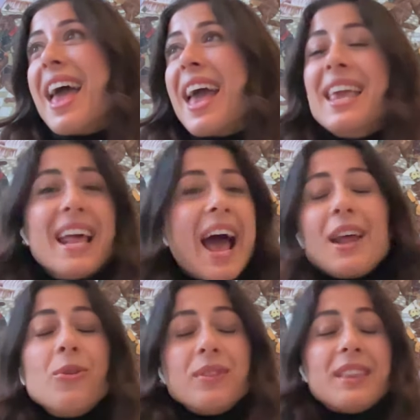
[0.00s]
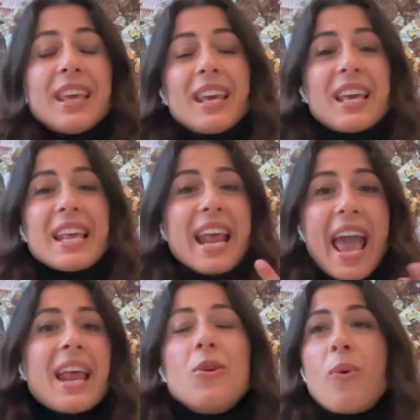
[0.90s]
Again, I don't think in
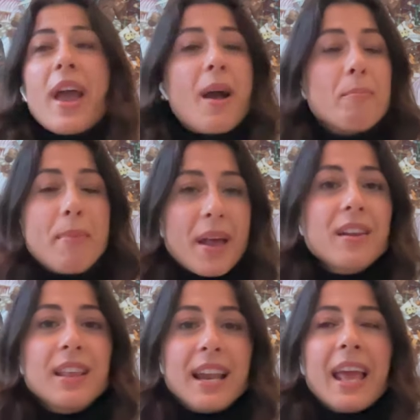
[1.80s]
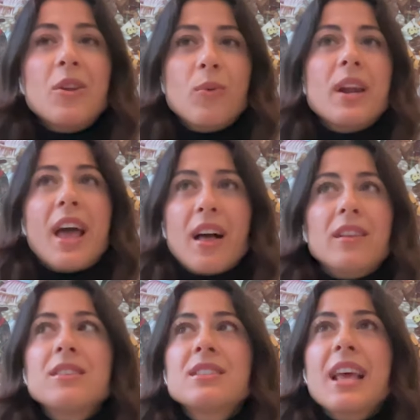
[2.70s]
any way I'm better than anyone
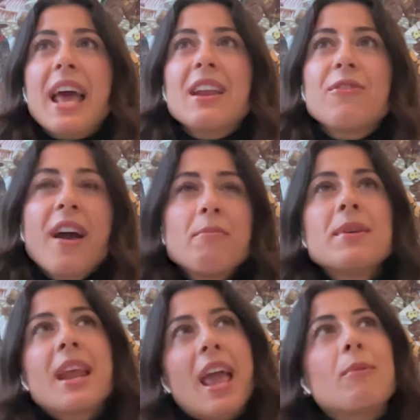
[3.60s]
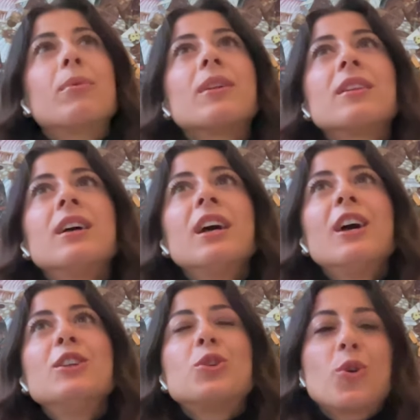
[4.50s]
else. And if I've been able
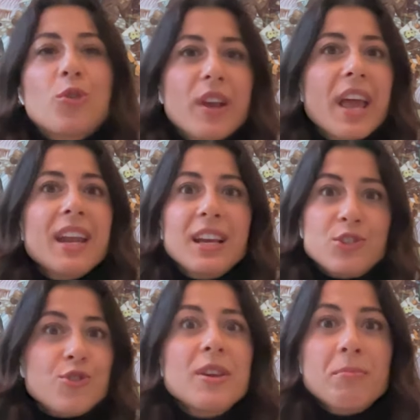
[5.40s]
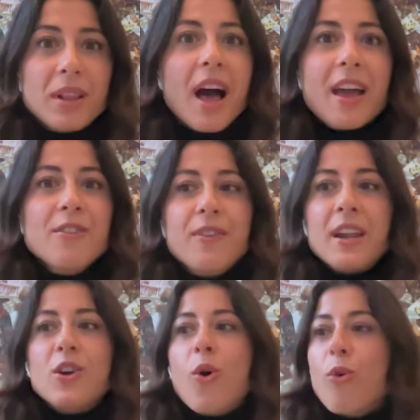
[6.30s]
to create a dream life
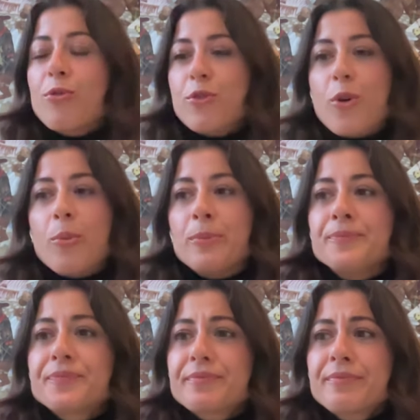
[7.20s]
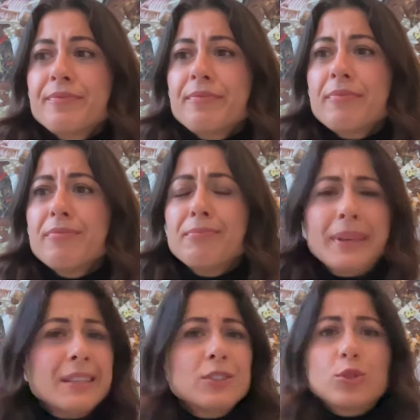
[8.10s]
and go from
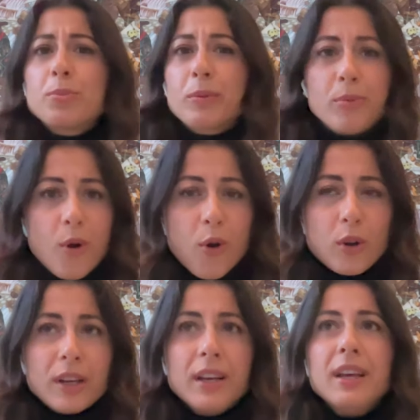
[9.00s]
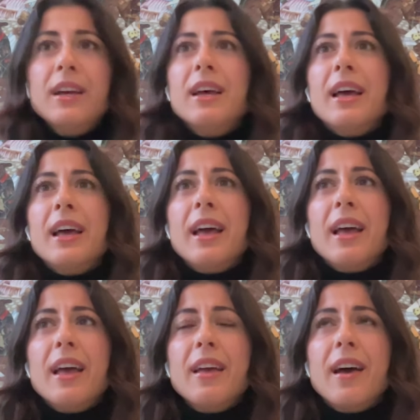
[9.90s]
being super broke,
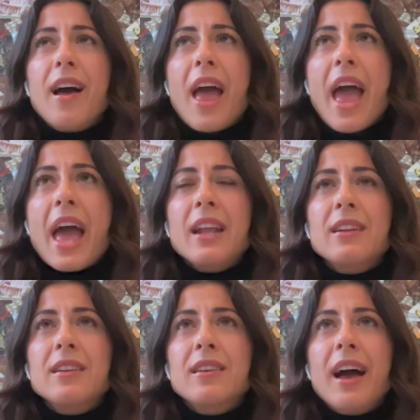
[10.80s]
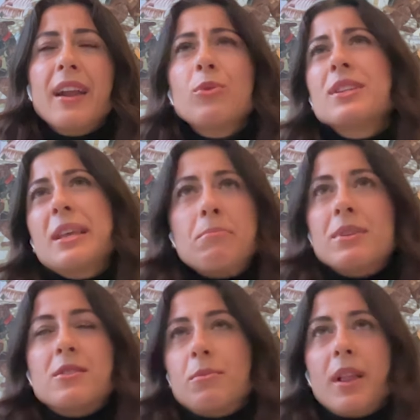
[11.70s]
and I don't want to say
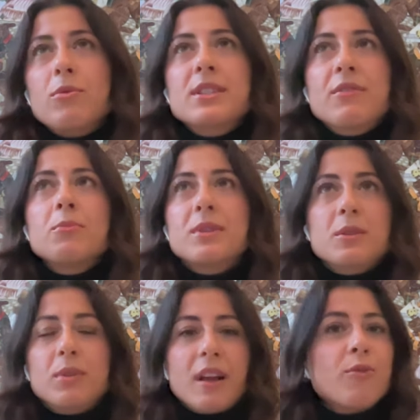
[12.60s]
miserable. I was never miserable.